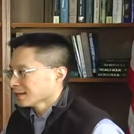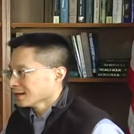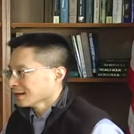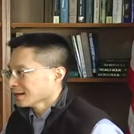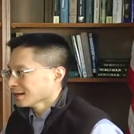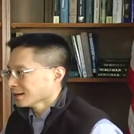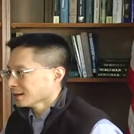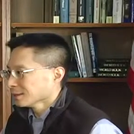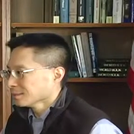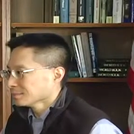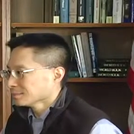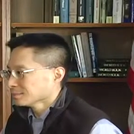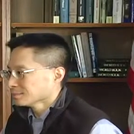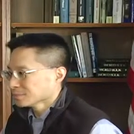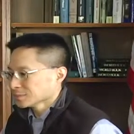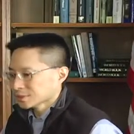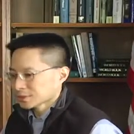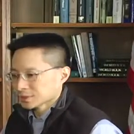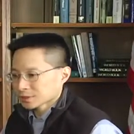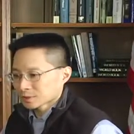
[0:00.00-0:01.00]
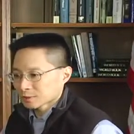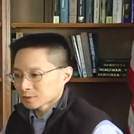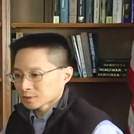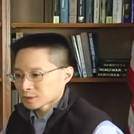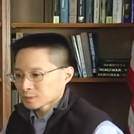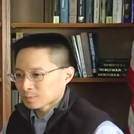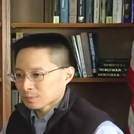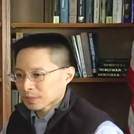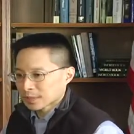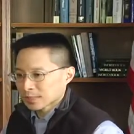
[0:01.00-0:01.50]
um, you know,
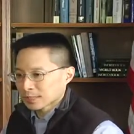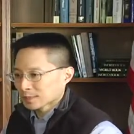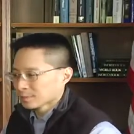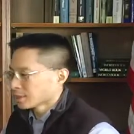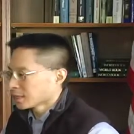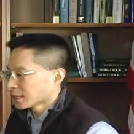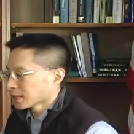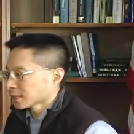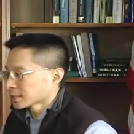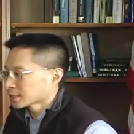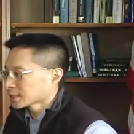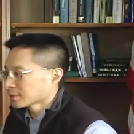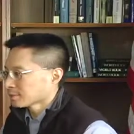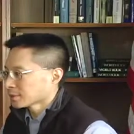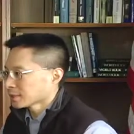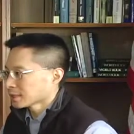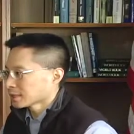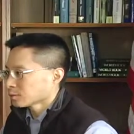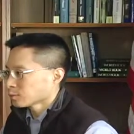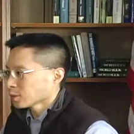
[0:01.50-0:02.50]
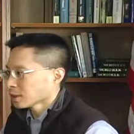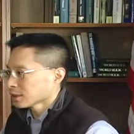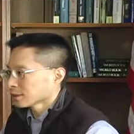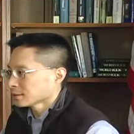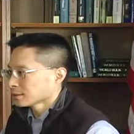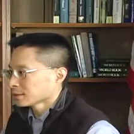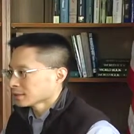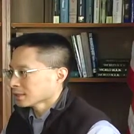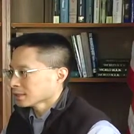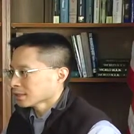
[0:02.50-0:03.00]
spending money on something
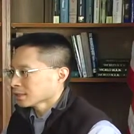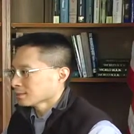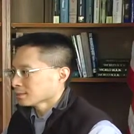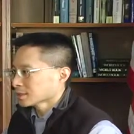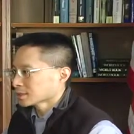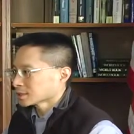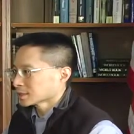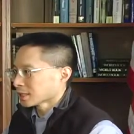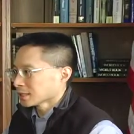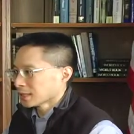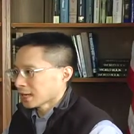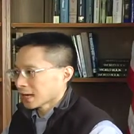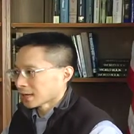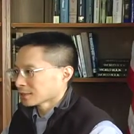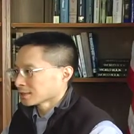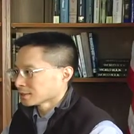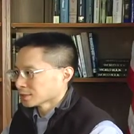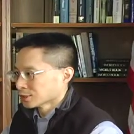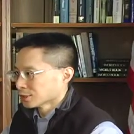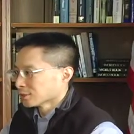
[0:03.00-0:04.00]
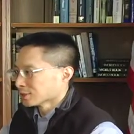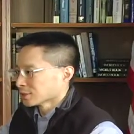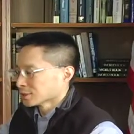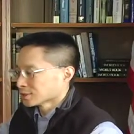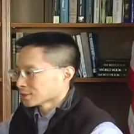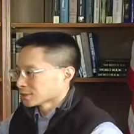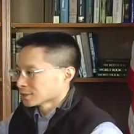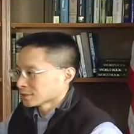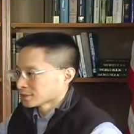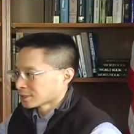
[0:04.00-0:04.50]
when um, it's not clear that
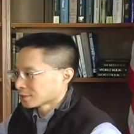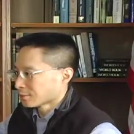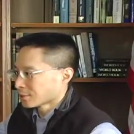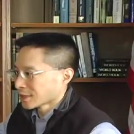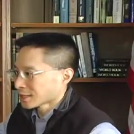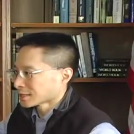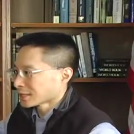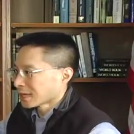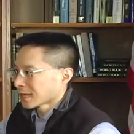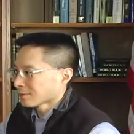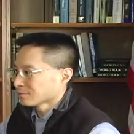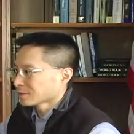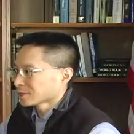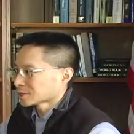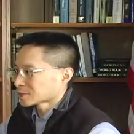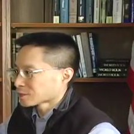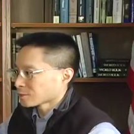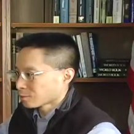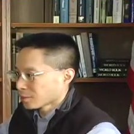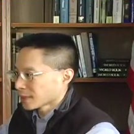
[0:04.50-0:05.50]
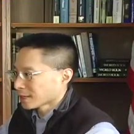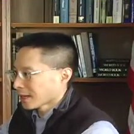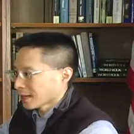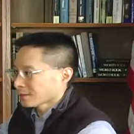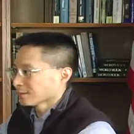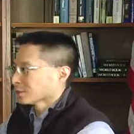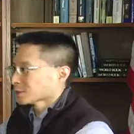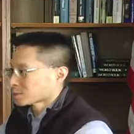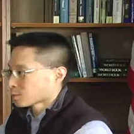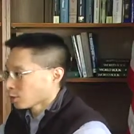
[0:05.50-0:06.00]
there's a direct, obvious threat
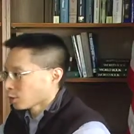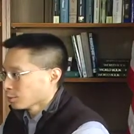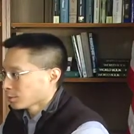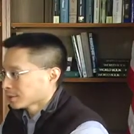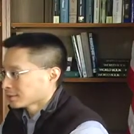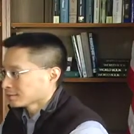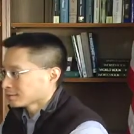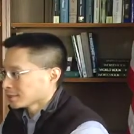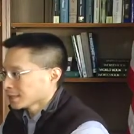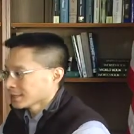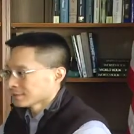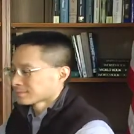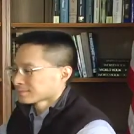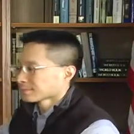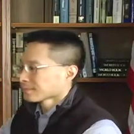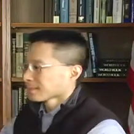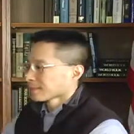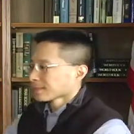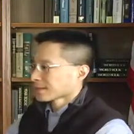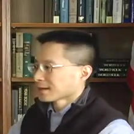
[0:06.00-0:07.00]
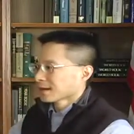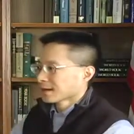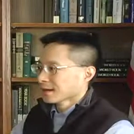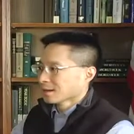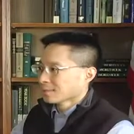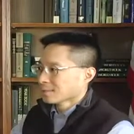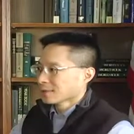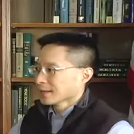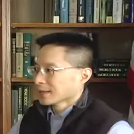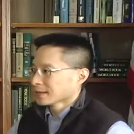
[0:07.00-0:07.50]
at this moment, right?
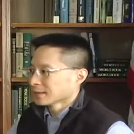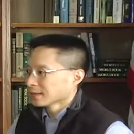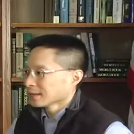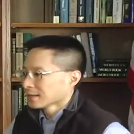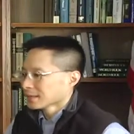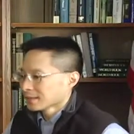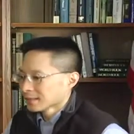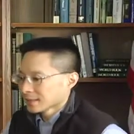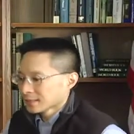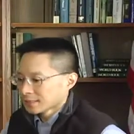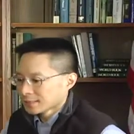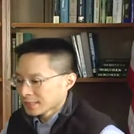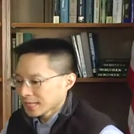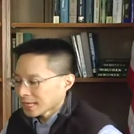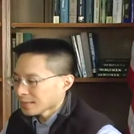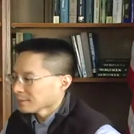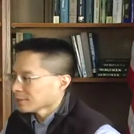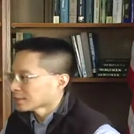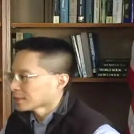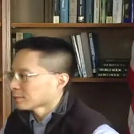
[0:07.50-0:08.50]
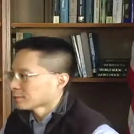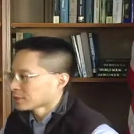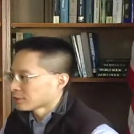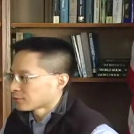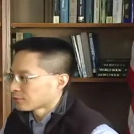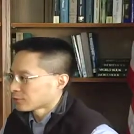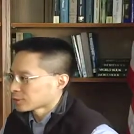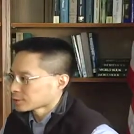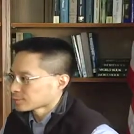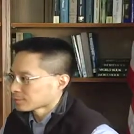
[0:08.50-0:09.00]
Um, and naming them in
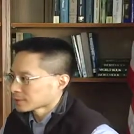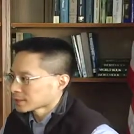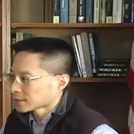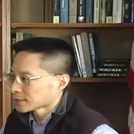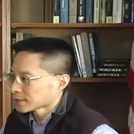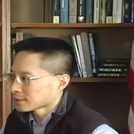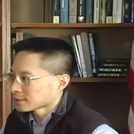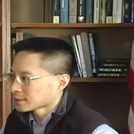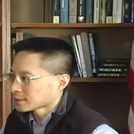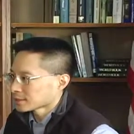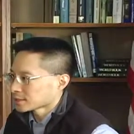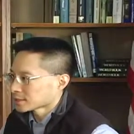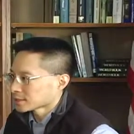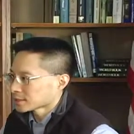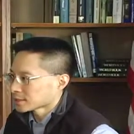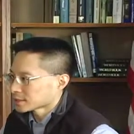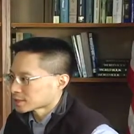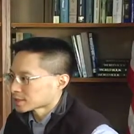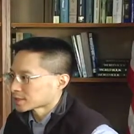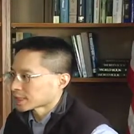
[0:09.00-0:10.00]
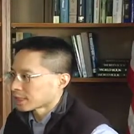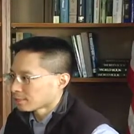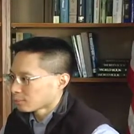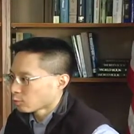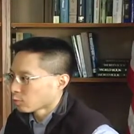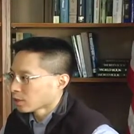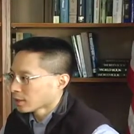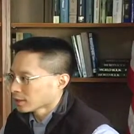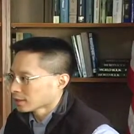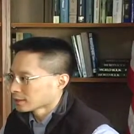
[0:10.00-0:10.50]
the first place, I think, is, is step
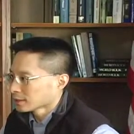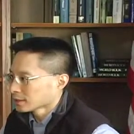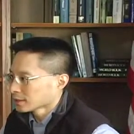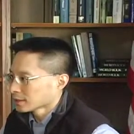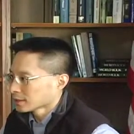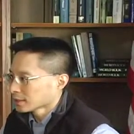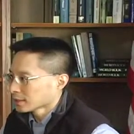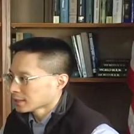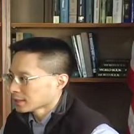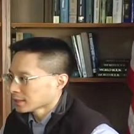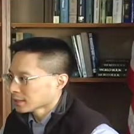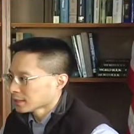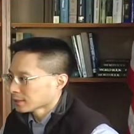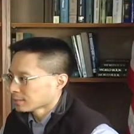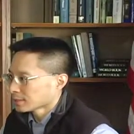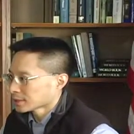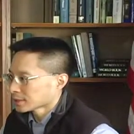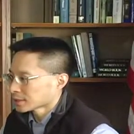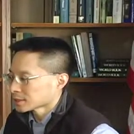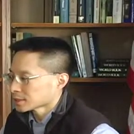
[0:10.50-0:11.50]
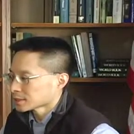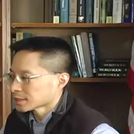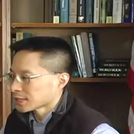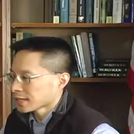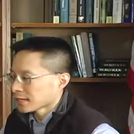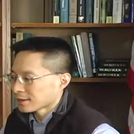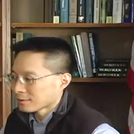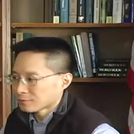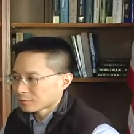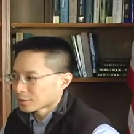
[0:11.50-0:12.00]
one. Uh, because
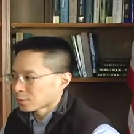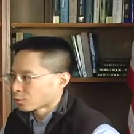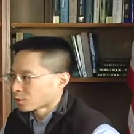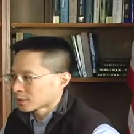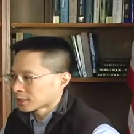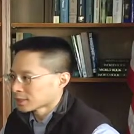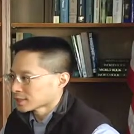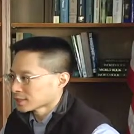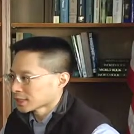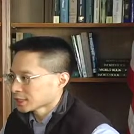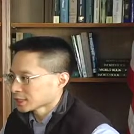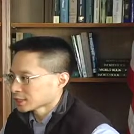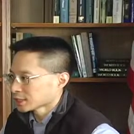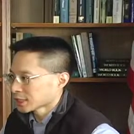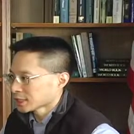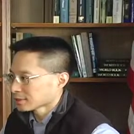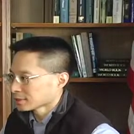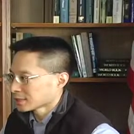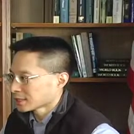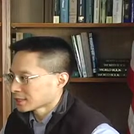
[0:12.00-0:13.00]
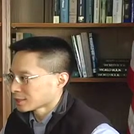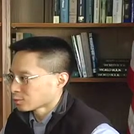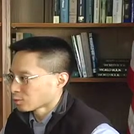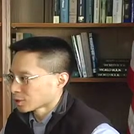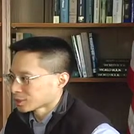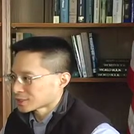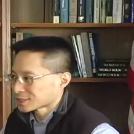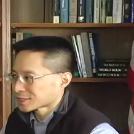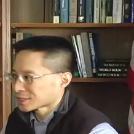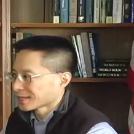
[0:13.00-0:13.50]
every organization, I don't care
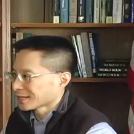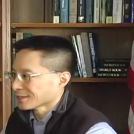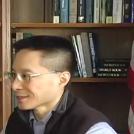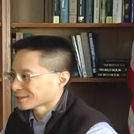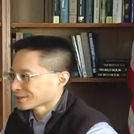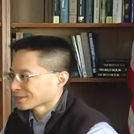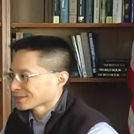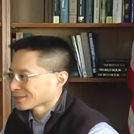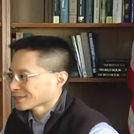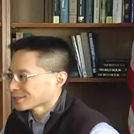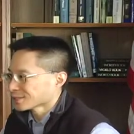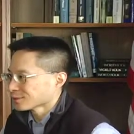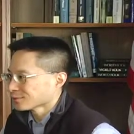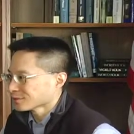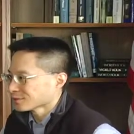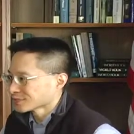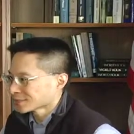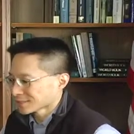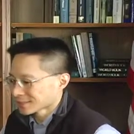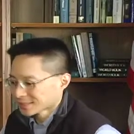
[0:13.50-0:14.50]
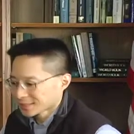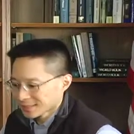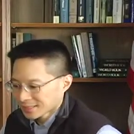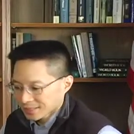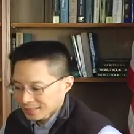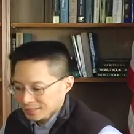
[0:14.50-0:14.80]
what scale it is, if it's a,